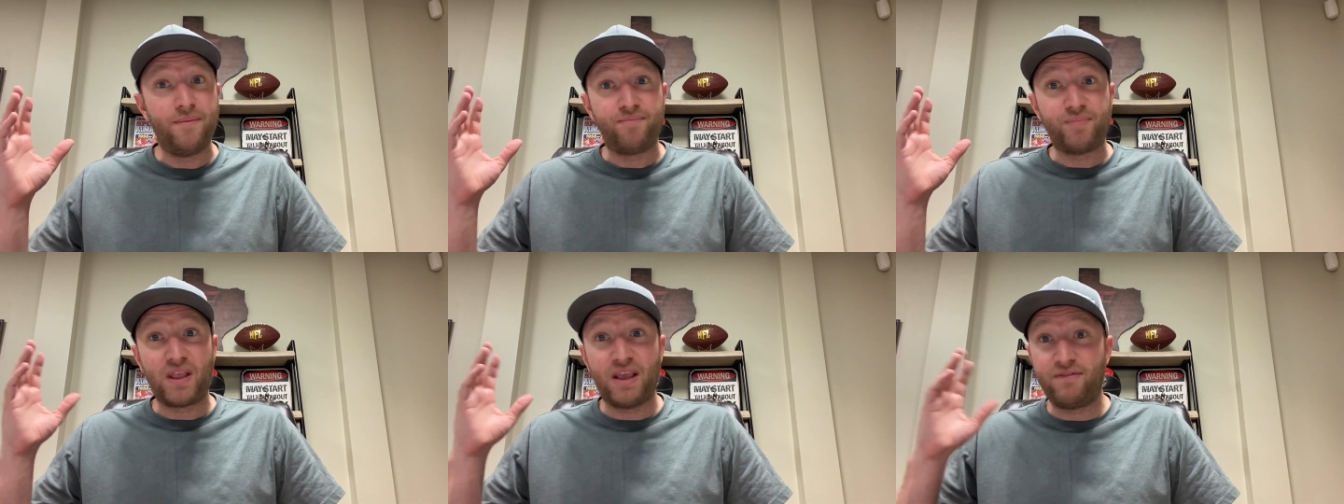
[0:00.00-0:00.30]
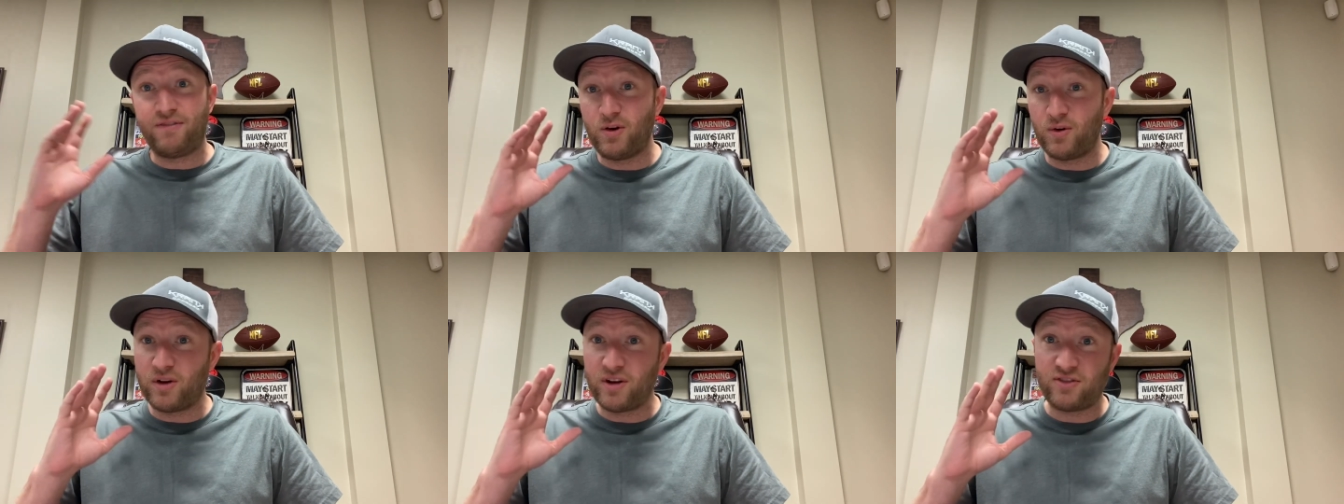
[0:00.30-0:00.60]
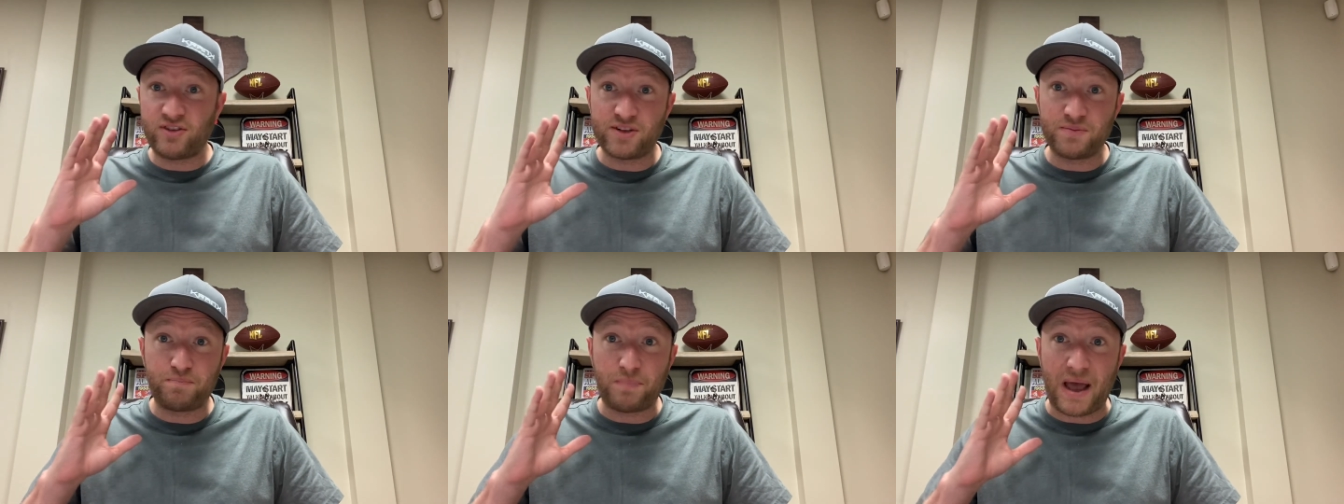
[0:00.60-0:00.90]
if you were to
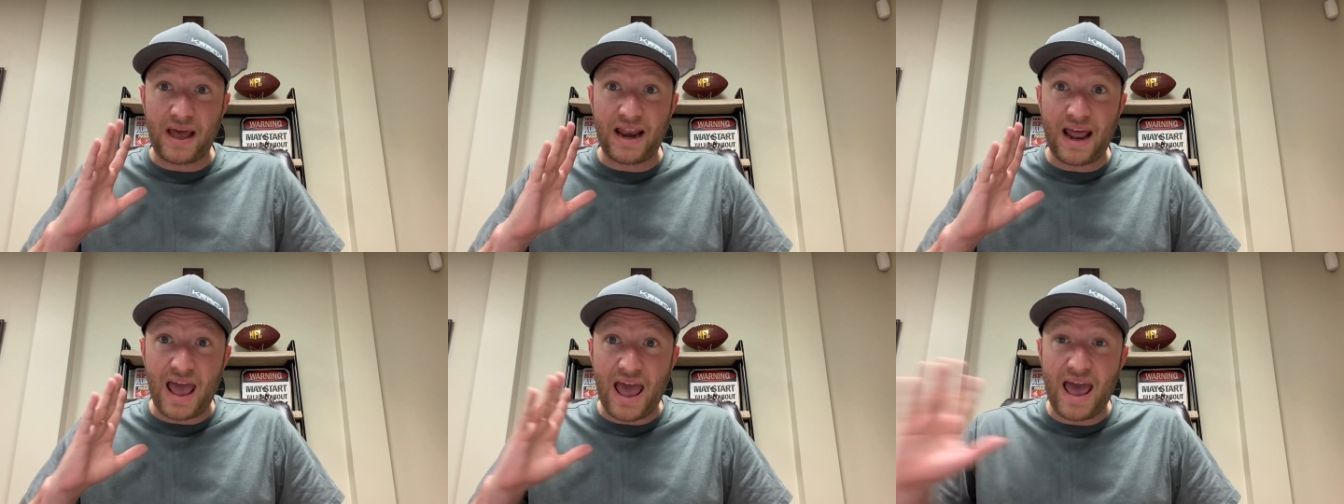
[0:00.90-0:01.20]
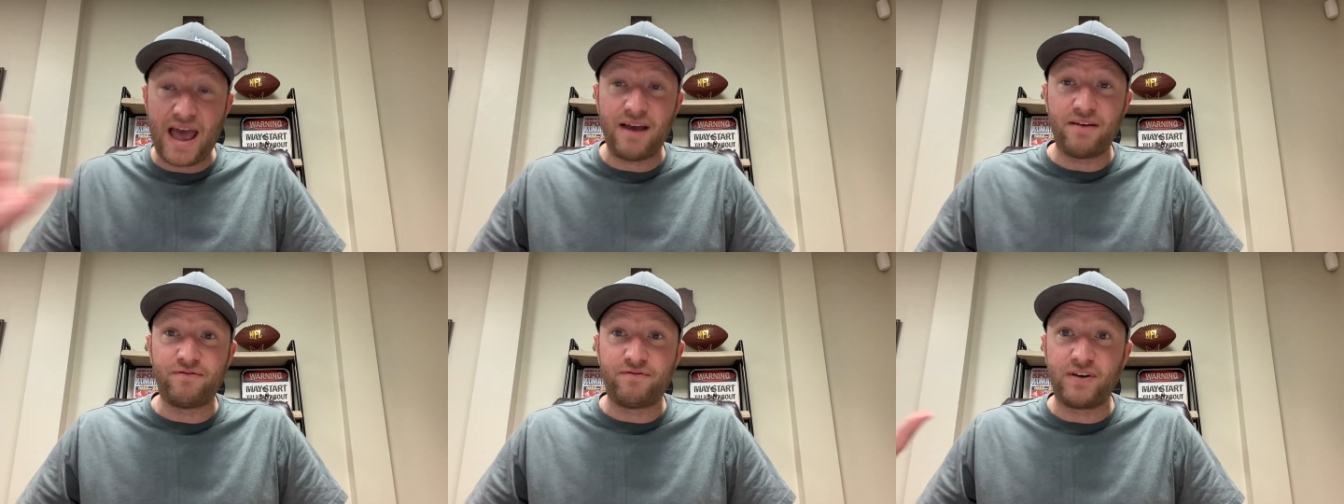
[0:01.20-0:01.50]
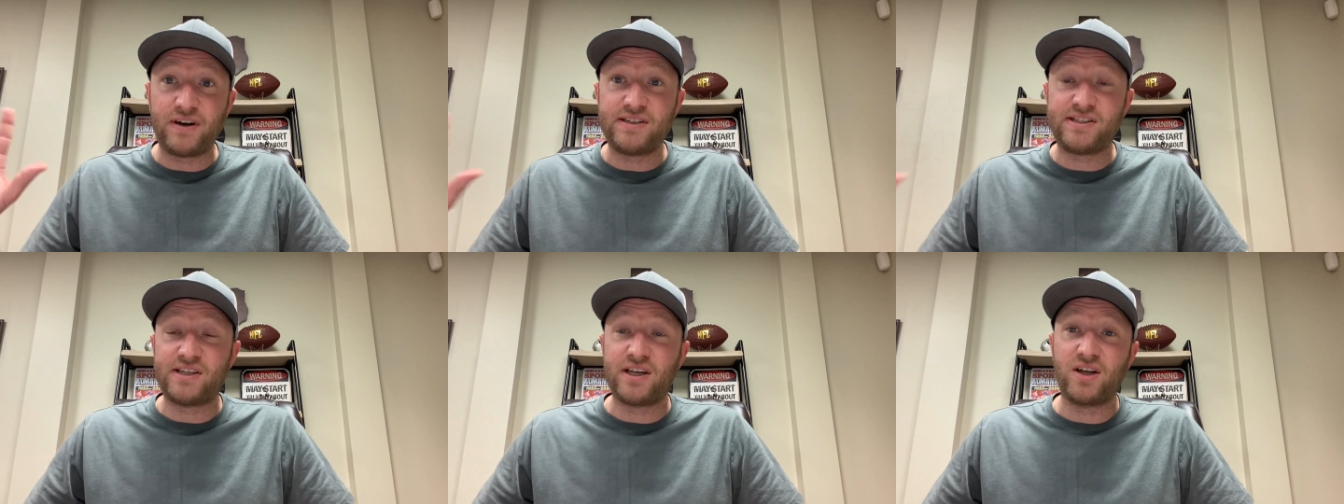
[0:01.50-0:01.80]
just bet
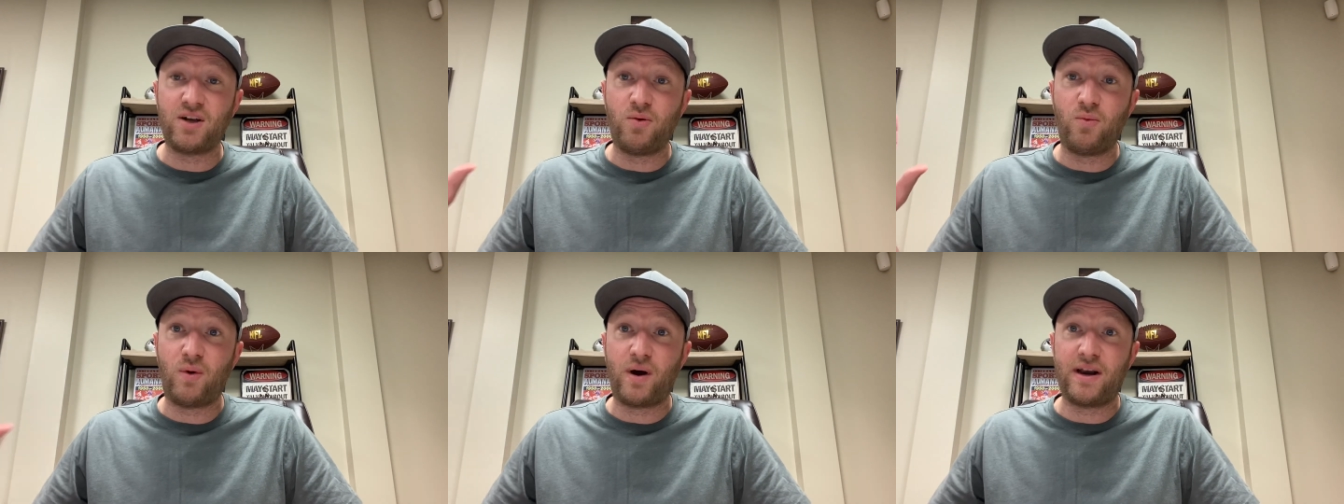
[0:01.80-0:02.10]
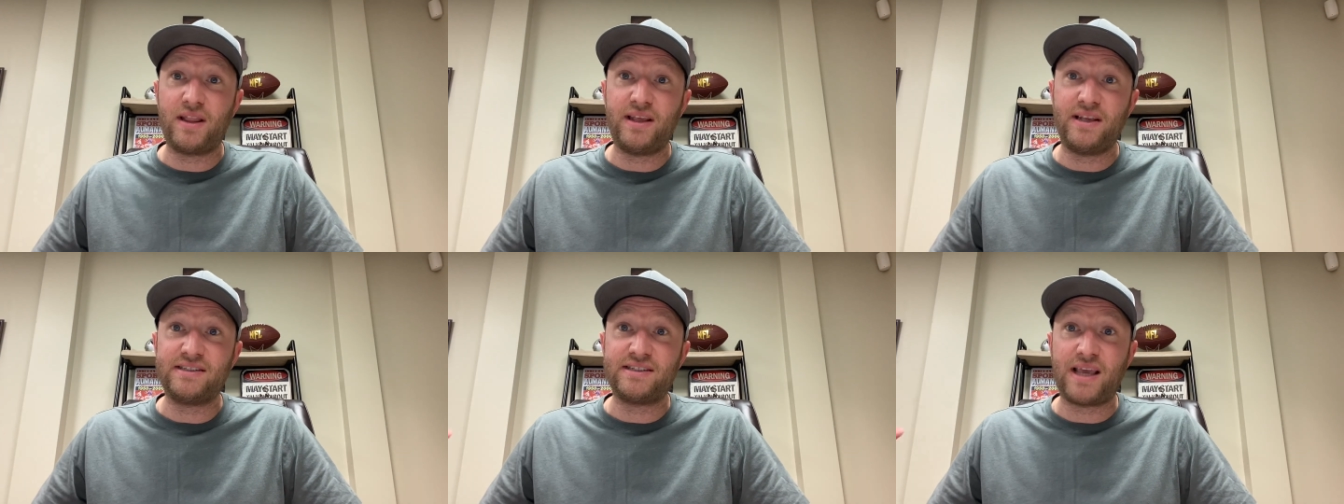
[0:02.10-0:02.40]
every single one of these